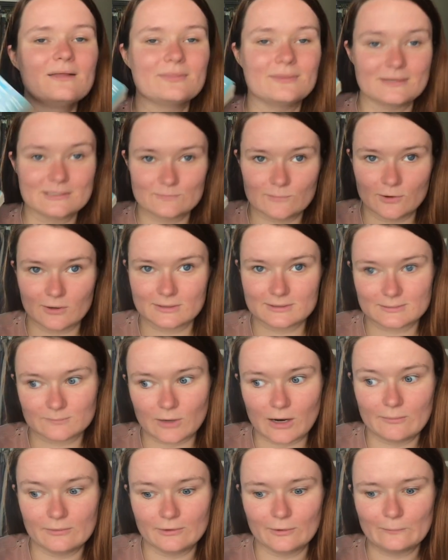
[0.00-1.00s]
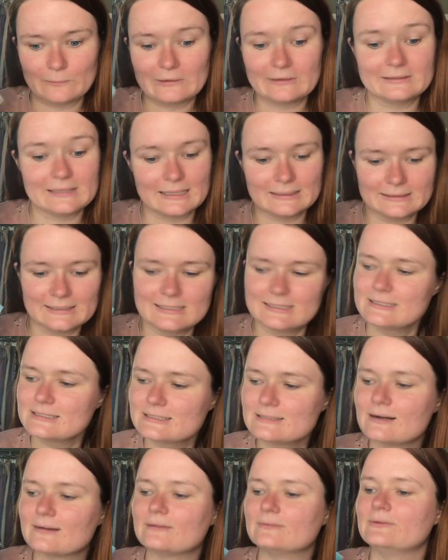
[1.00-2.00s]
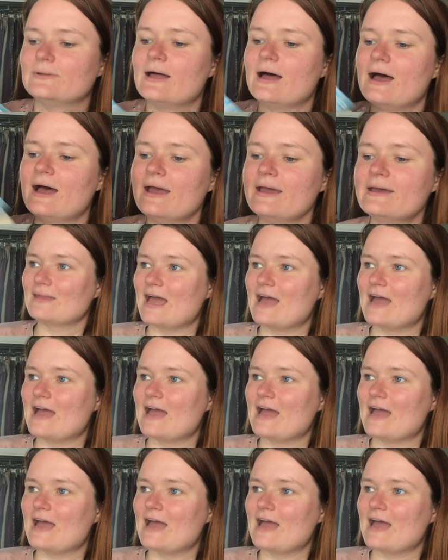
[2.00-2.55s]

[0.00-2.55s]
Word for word: This book is probably gonna be on that list, not gonna lie.